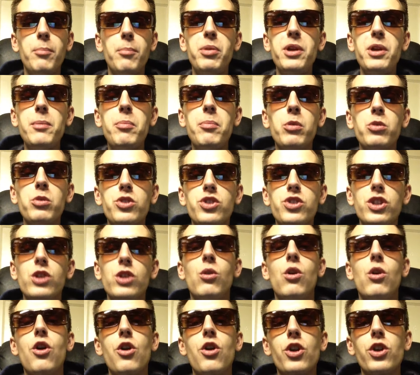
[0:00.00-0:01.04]
People
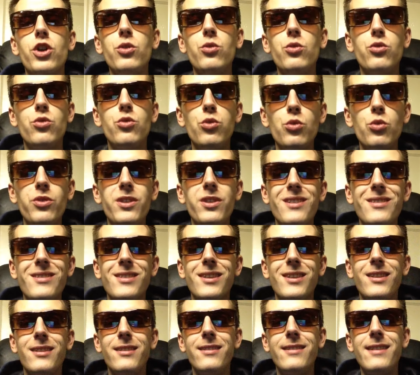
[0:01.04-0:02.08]
still argue to this
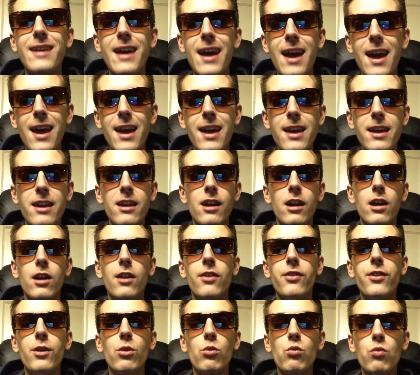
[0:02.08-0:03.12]
day
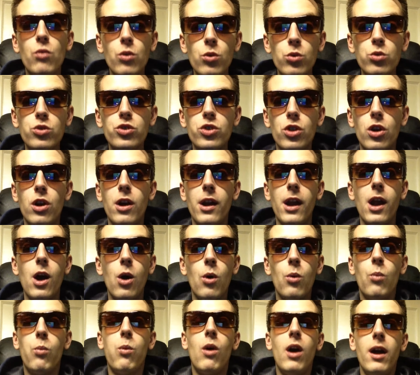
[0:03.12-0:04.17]
that Ruslan
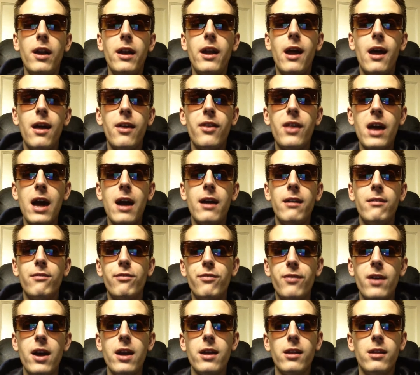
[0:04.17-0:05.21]
won that
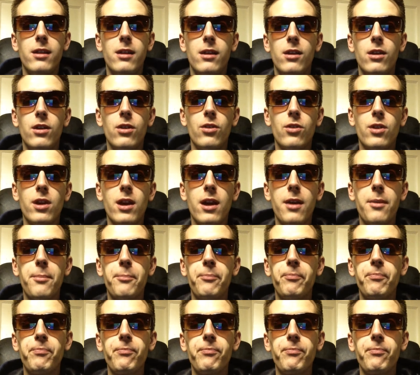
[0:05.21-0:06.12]
fight. Okay,